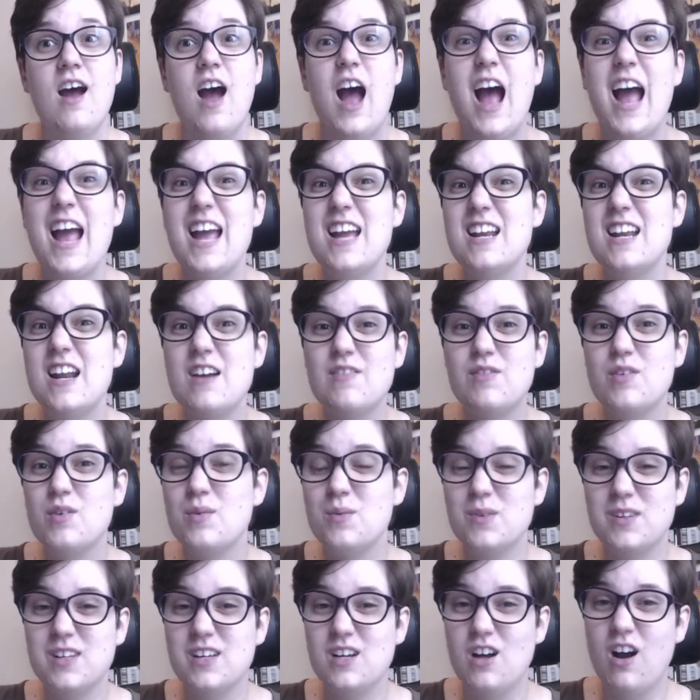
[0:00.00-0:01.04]
I had never
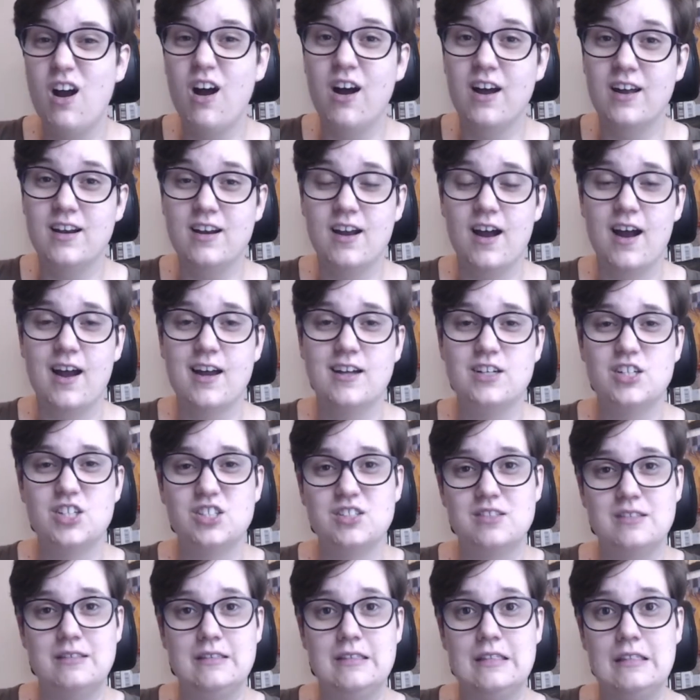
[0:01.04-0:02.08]
really gone. I
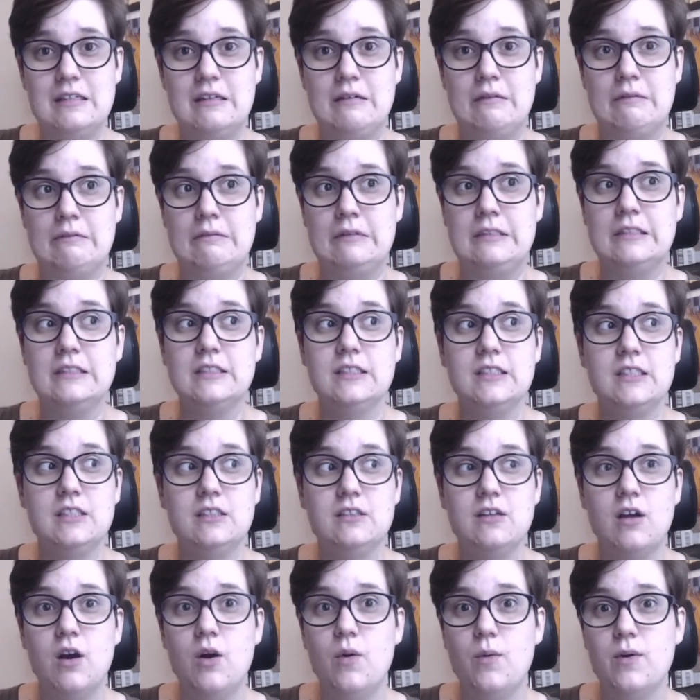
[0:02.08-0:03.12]
just didn't really
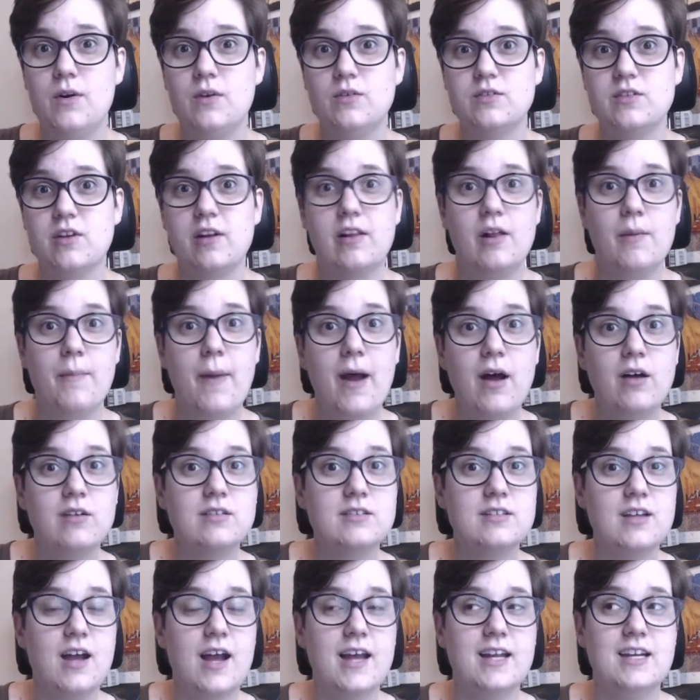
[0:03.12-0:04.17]
know what it was all
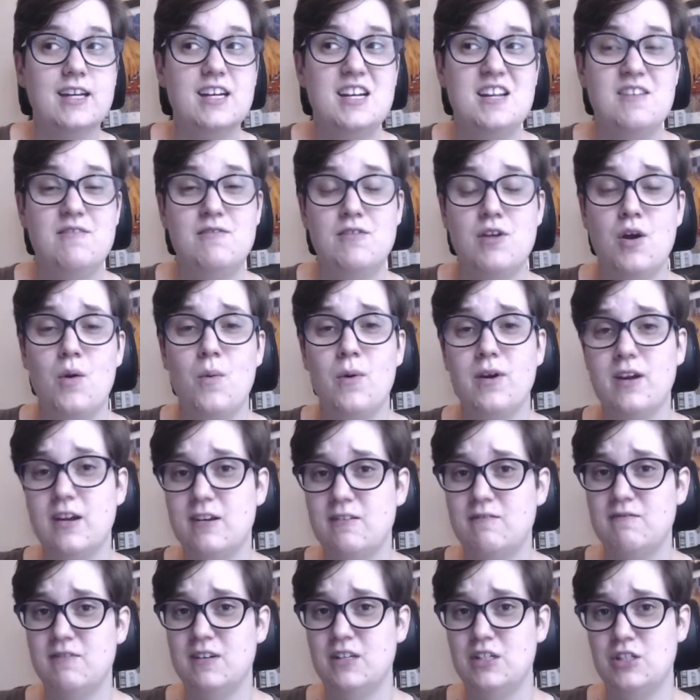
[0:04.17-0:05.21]
about. I didn't even know what
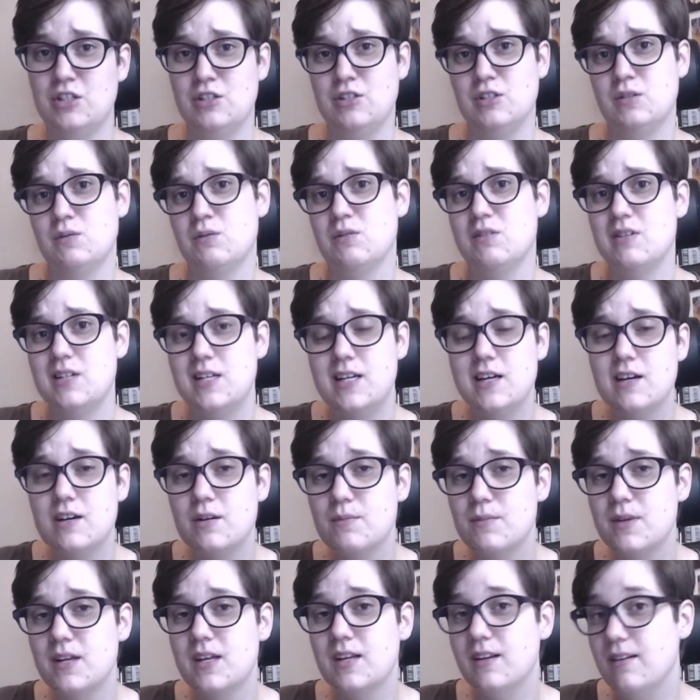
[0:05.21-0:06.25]
conventions were near
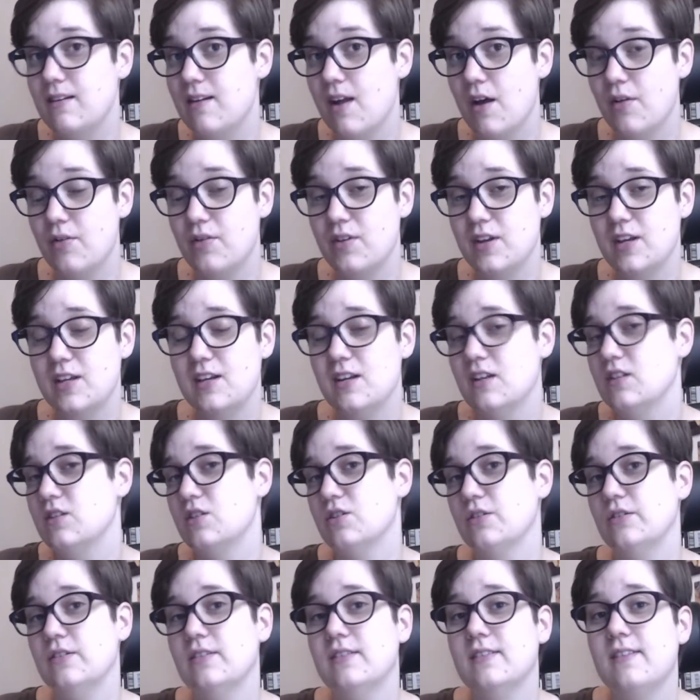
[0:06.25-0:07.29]
me, nothing
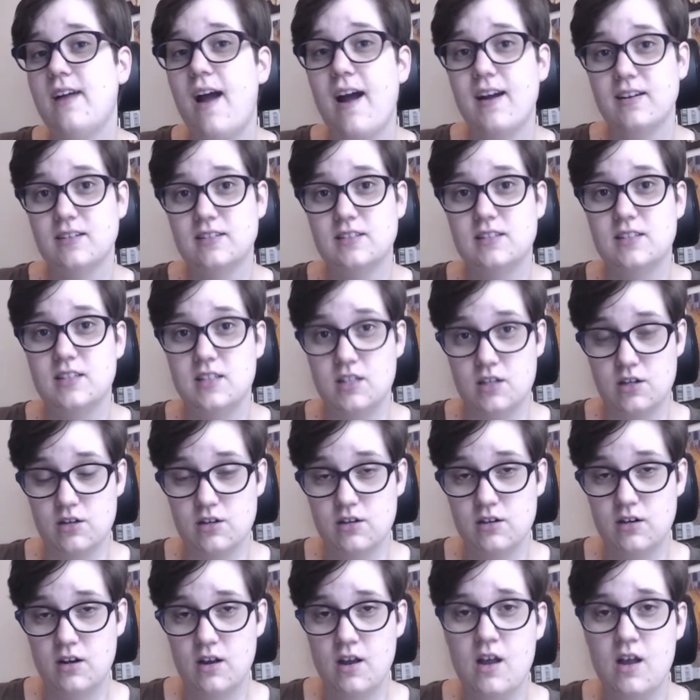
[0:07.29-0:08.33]
until last
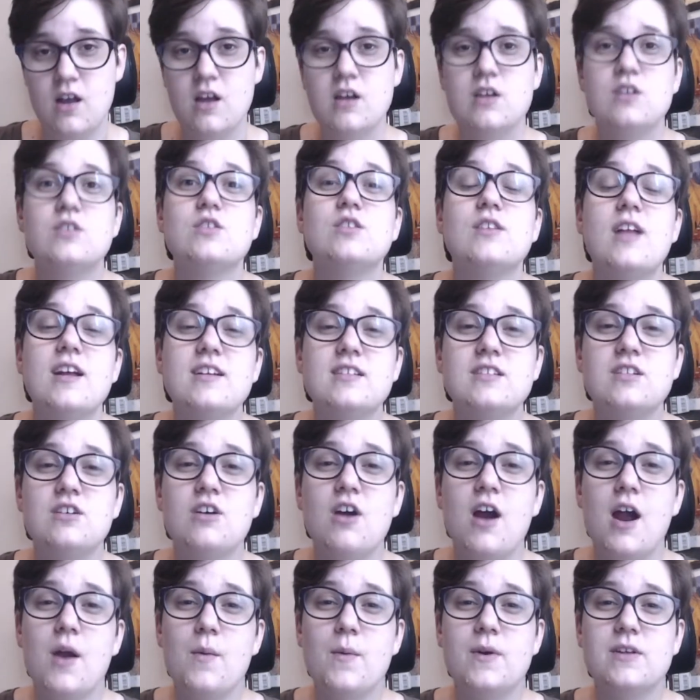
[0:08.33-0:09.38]
year. So last year
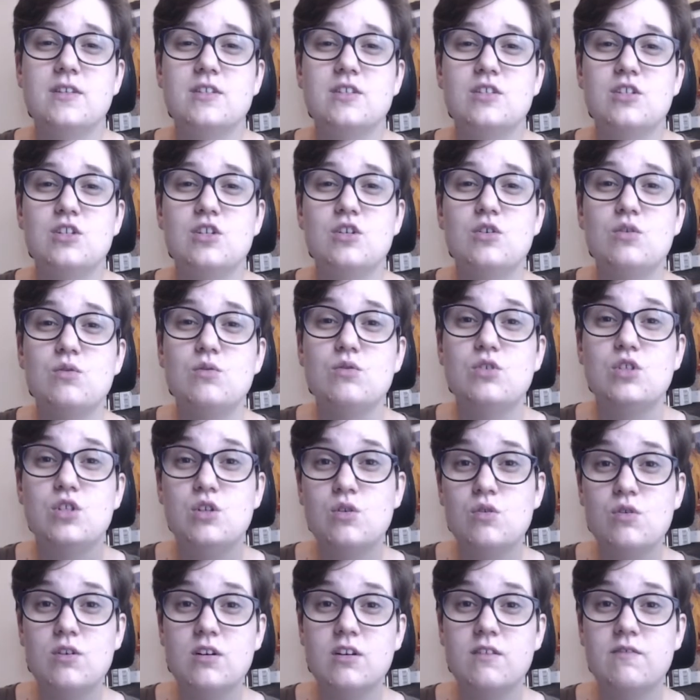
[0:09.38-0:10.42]
I went to
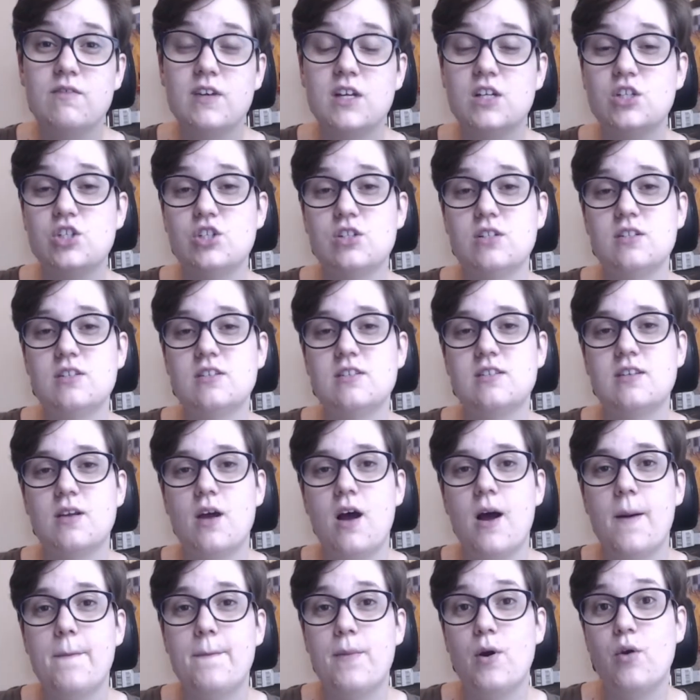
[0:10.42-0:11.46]
two conventions,
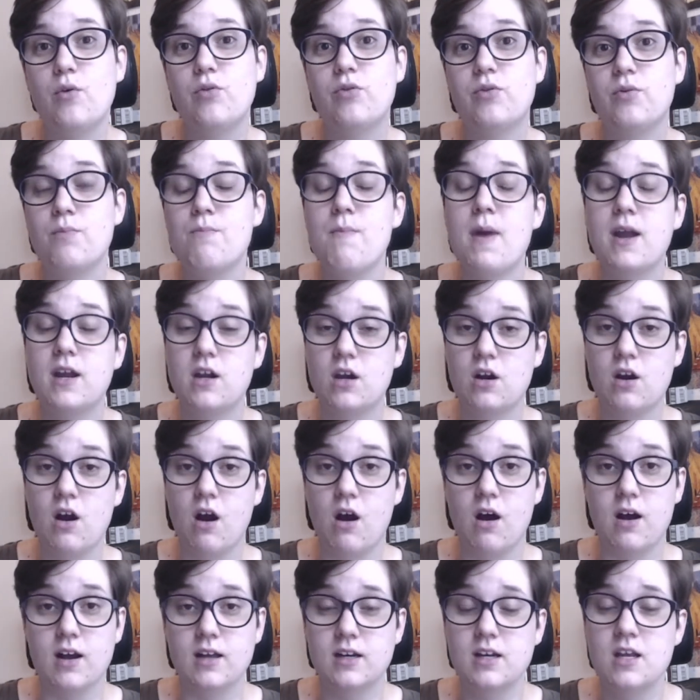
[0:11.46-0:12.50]
both
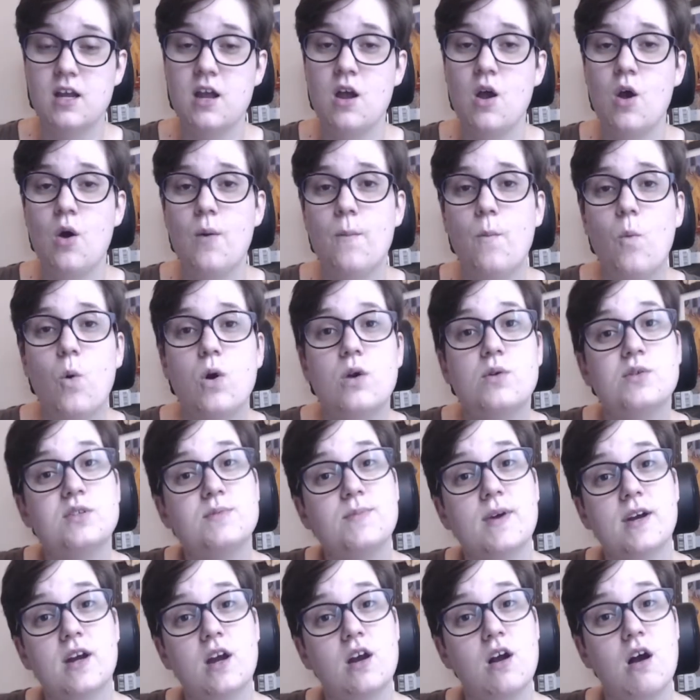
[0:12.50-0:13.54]
MegaCon. One was
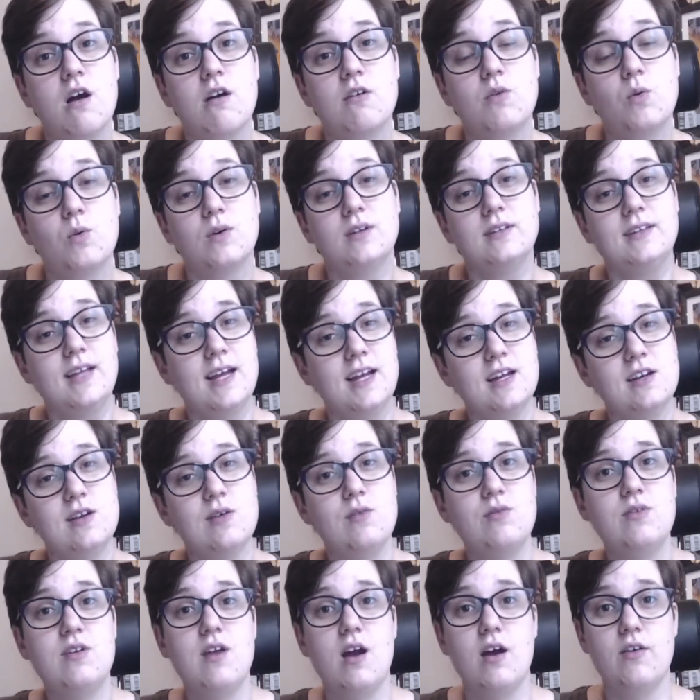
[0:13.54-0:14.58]
MegaCon Orlando,
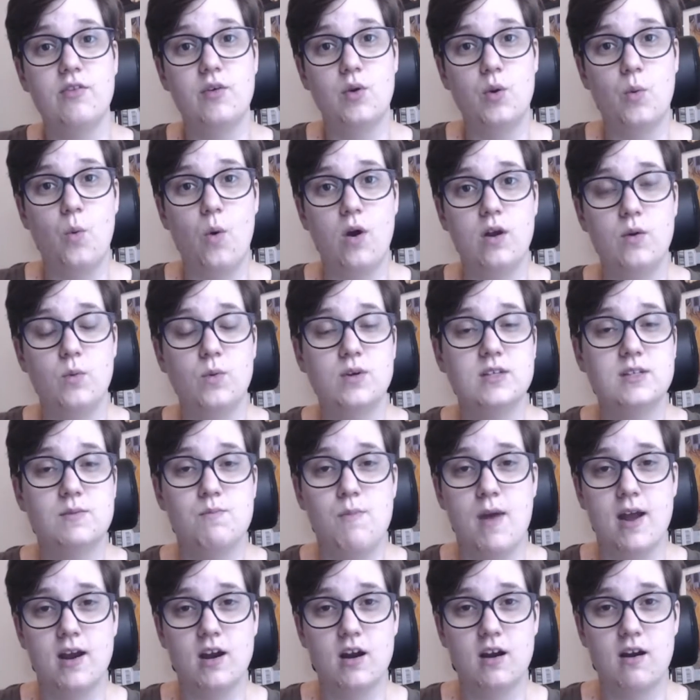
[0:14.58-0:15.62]
the other one was
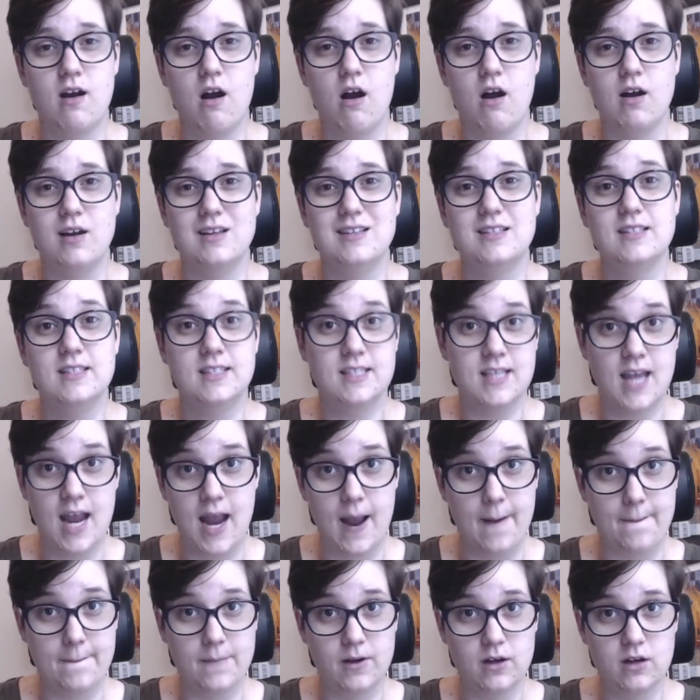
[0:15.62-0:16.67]
MegaCon
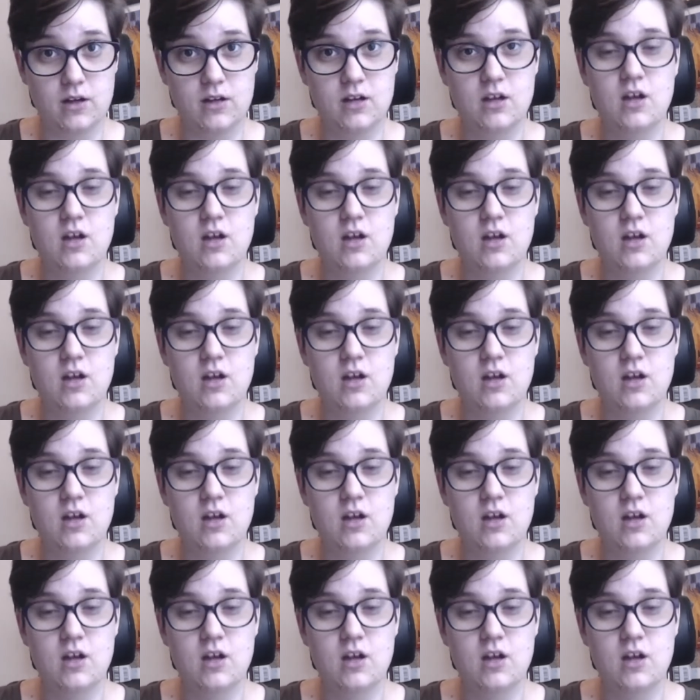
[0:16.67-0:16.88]
Tampa.